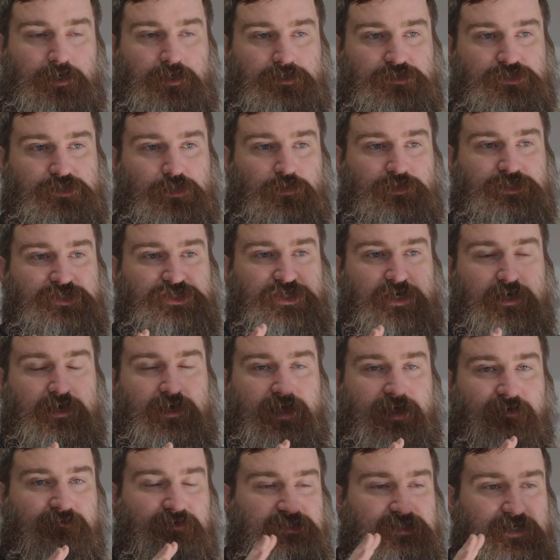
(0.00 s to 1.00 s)
So when
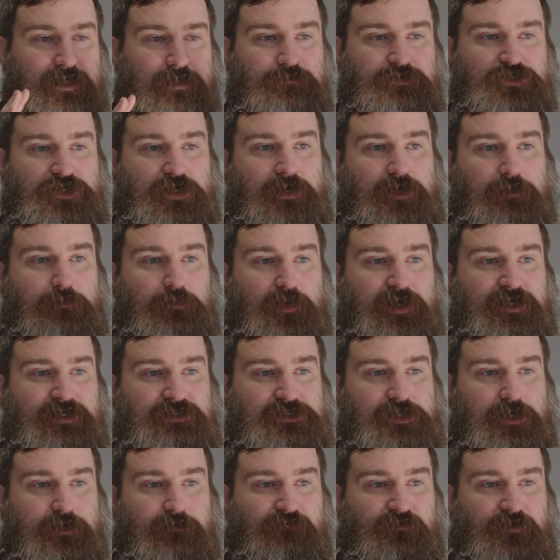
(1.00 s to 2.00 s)
every time John
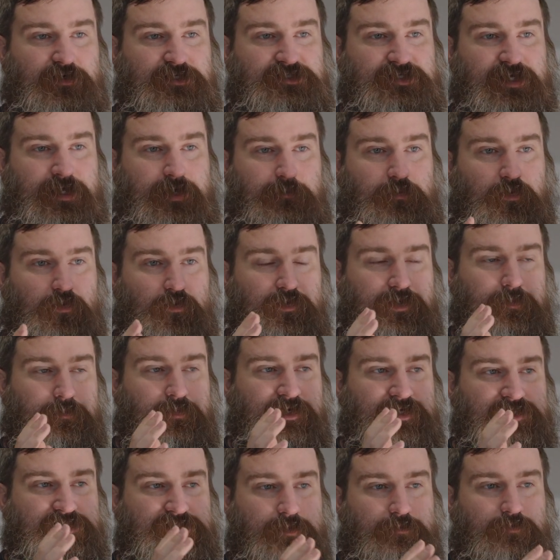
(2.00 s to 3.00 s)
brings up, for example, he
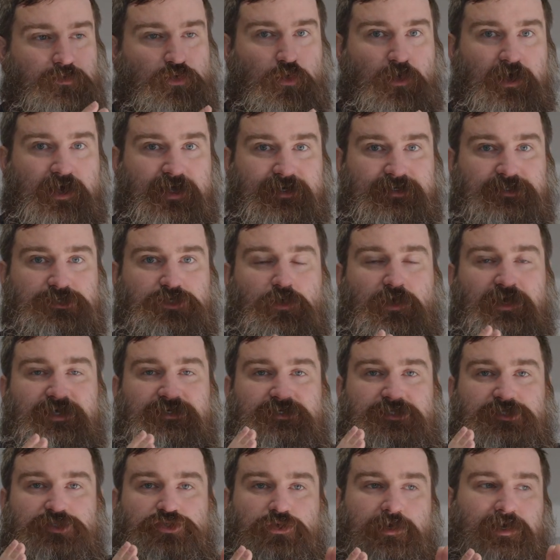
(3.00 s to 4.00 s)
brings up Christ.
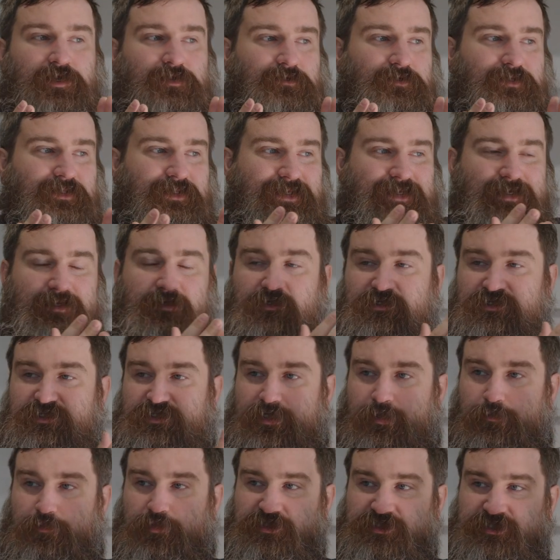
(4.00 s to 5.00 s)
Christ is trying to lead us
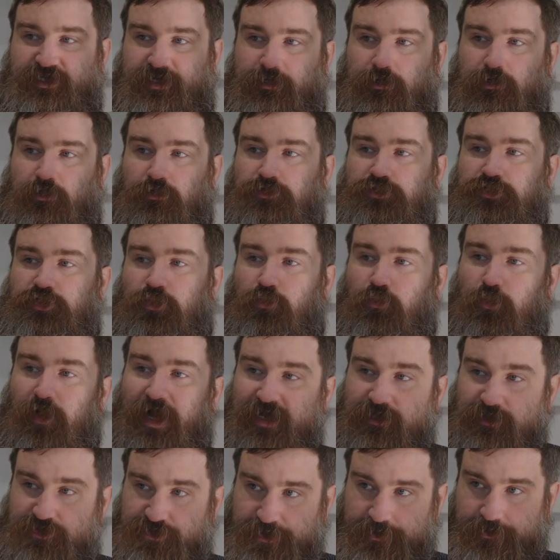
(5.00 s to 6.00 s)
in a particular
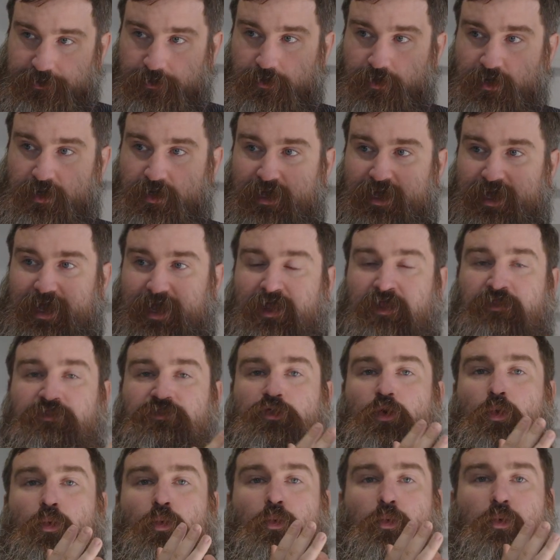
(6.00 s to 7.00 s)
direction. And
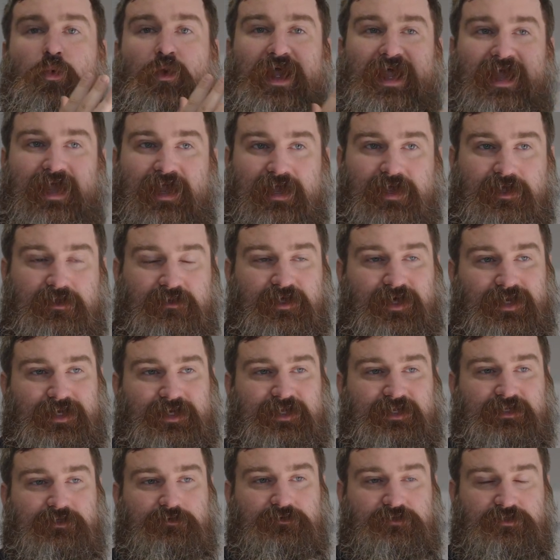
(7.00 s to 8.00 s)
the way that
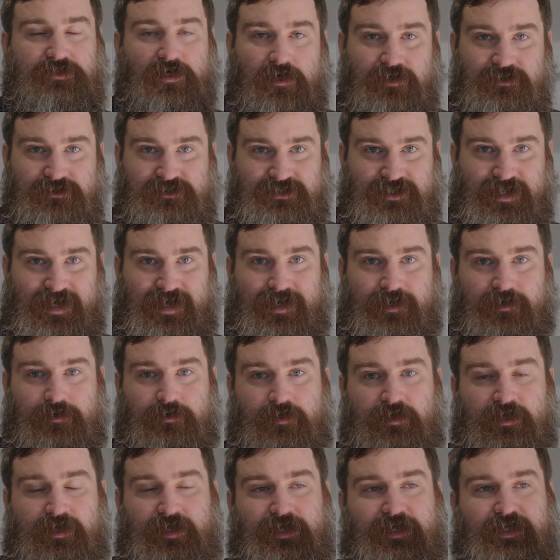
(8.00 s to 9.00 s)
he does that
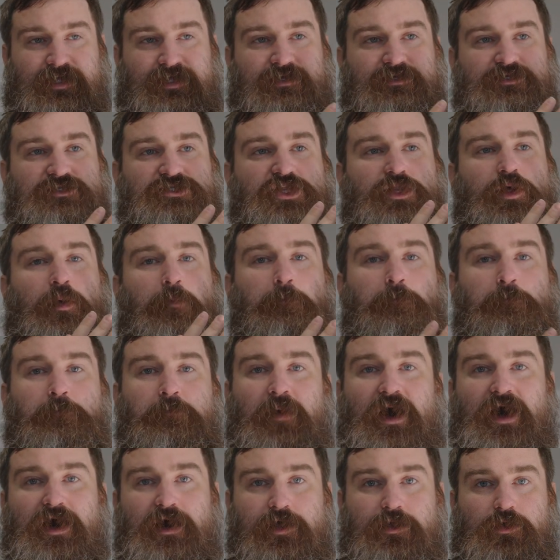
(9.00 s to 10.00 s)
is the
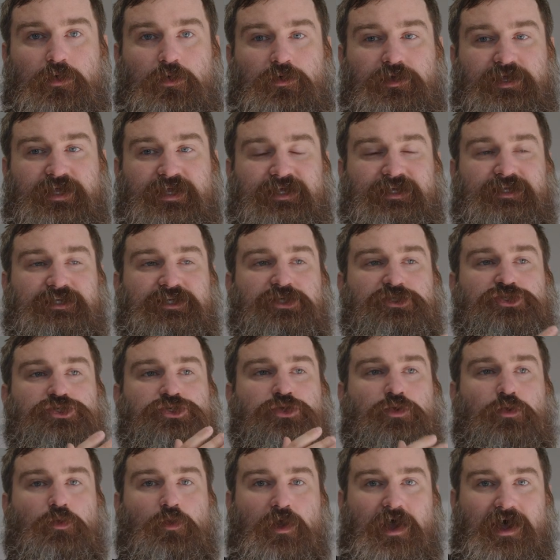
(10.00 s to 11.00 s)
model he
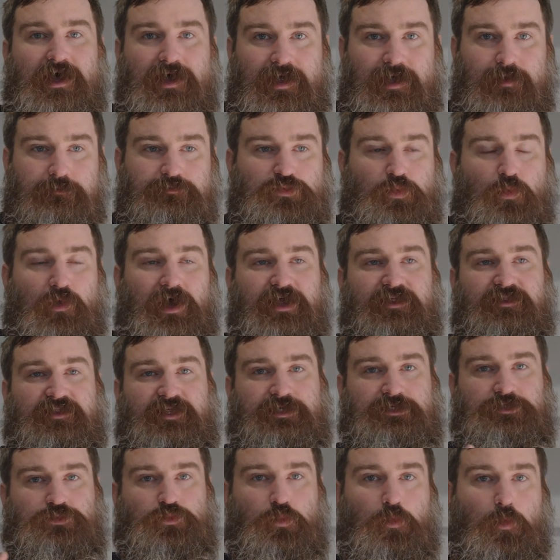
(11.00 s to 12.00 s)
describes why
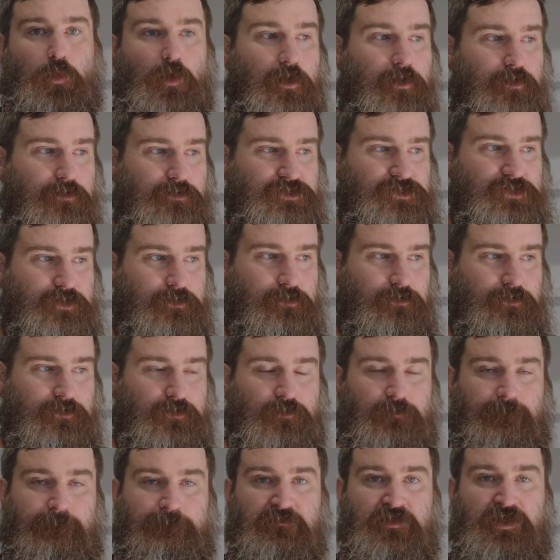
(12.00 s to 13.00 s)
things work.
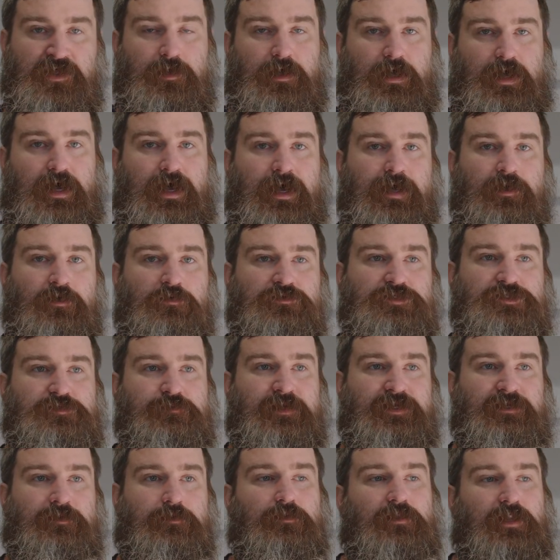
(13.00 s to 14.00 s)
So I don't
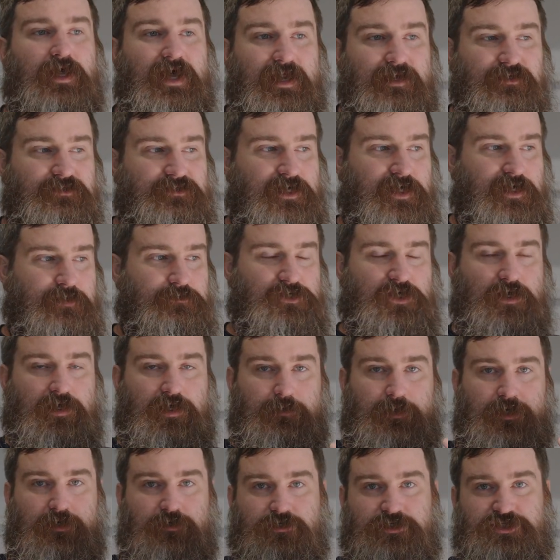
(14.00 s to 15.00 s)
spend a lot of time talking
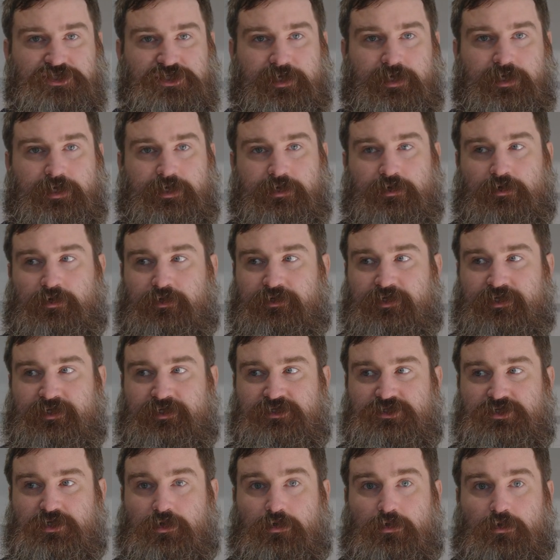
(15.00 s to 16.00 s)
about Christianity on
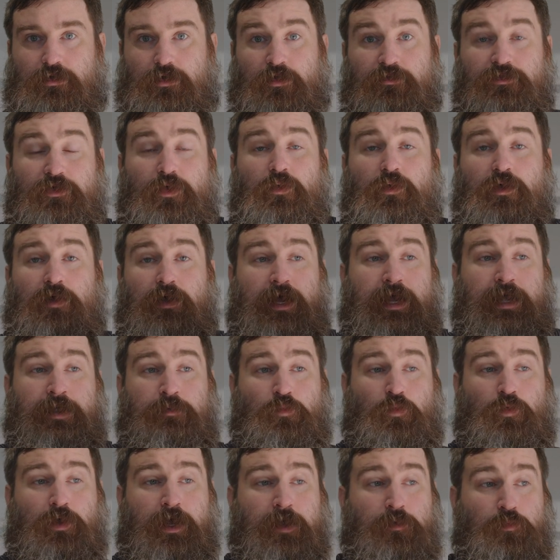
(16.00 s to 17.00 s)
this, although
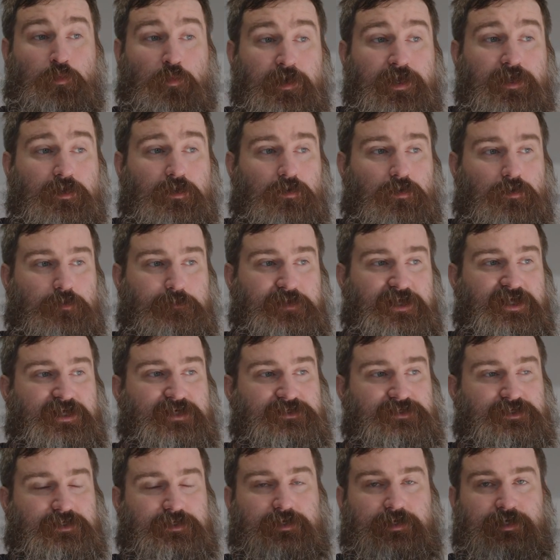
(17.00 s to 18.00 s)
I will,
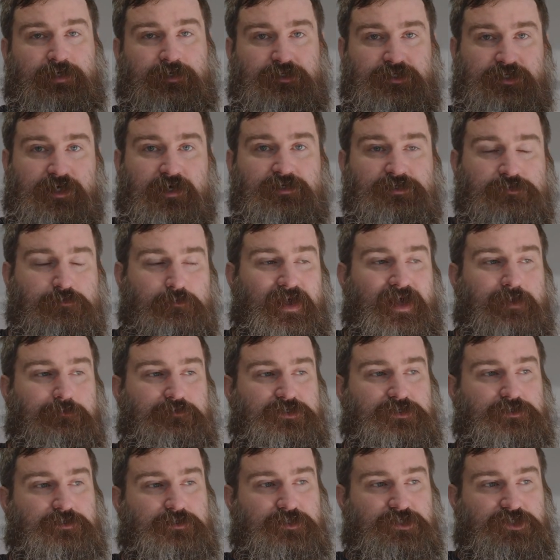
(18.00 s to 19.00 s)
because it does map
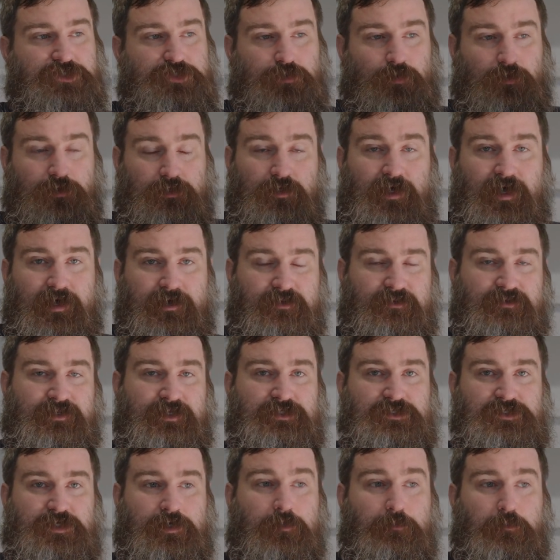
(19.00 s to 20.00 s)
to a lot of
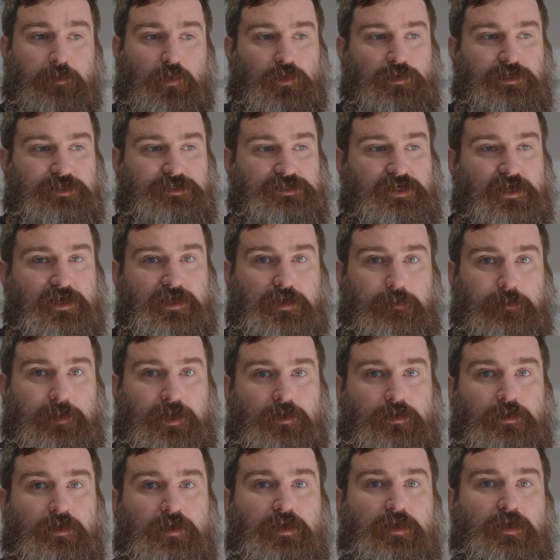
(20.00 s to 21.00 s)
things that are important to talk
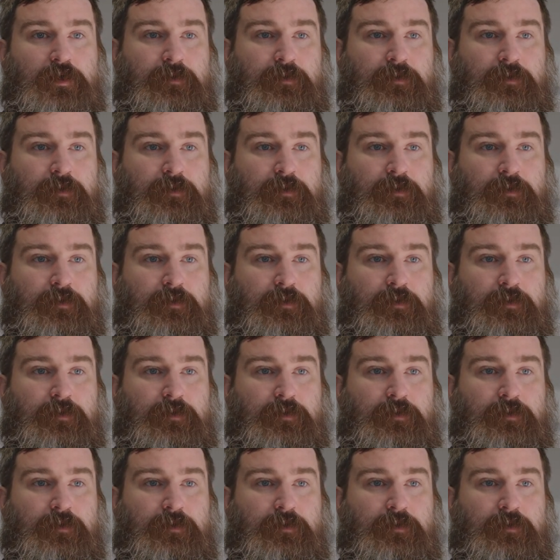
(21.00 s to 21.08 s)
about.